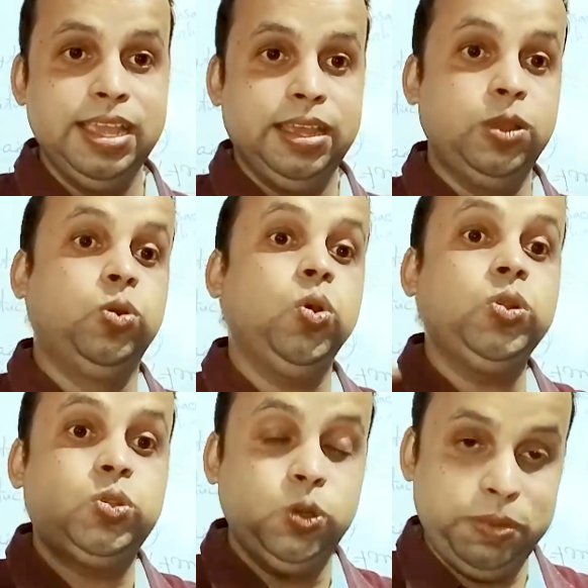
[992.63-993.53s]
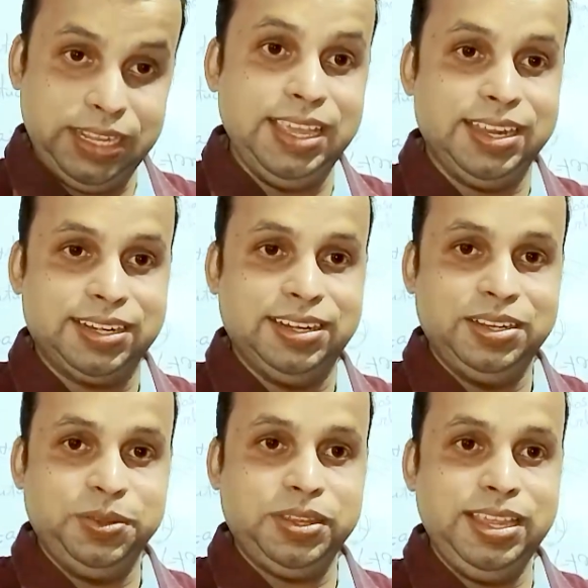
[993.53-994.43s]
growth should be there,
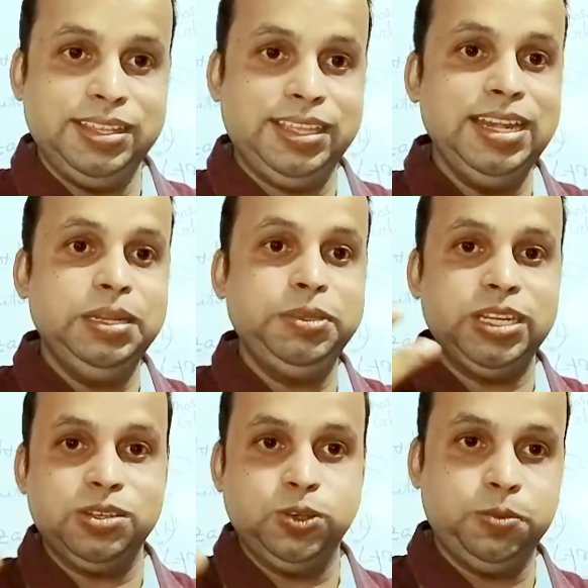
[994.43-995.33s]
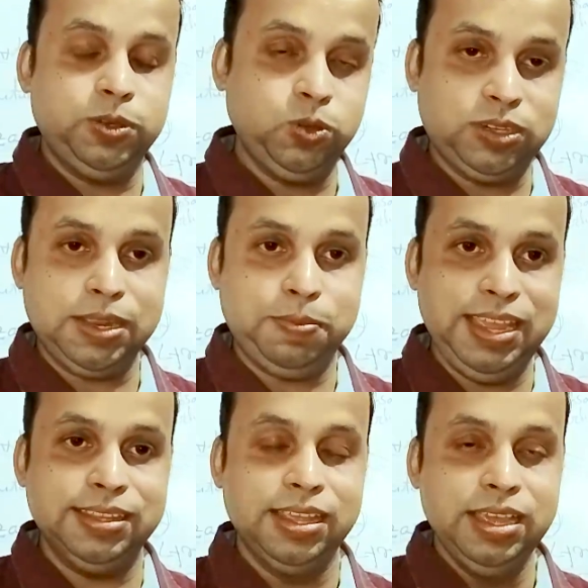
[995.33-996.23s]
okay, cell division should take
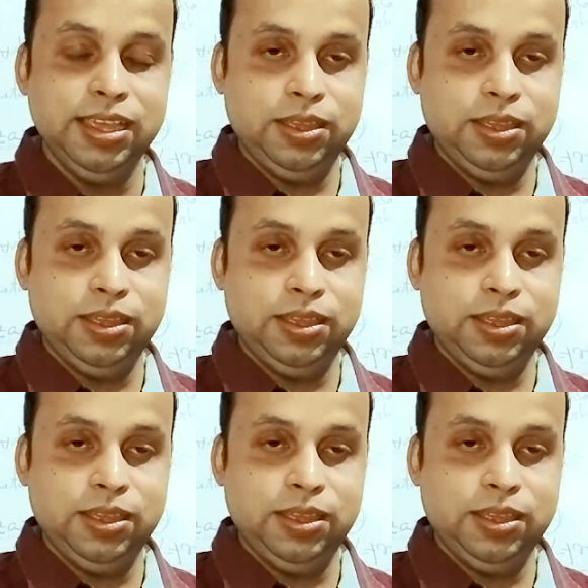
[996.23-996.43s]
place,